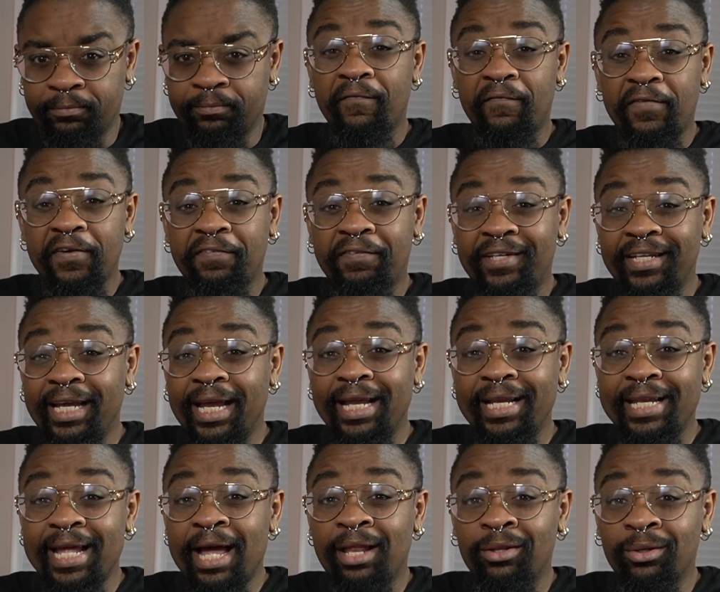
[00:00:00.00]
58
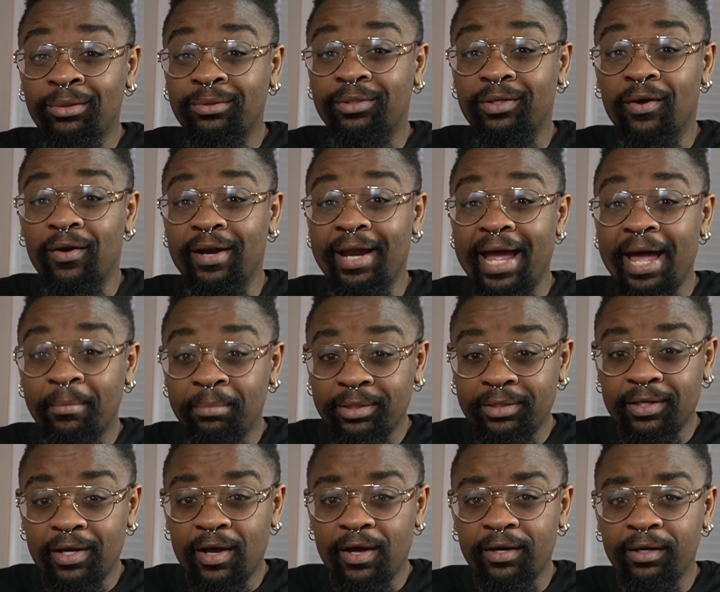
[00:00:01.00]
downloads on
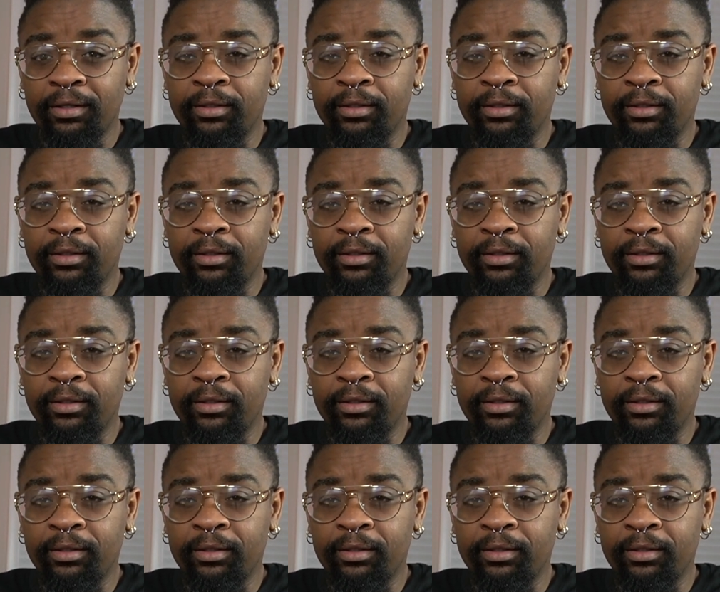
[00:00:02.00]
Amazon,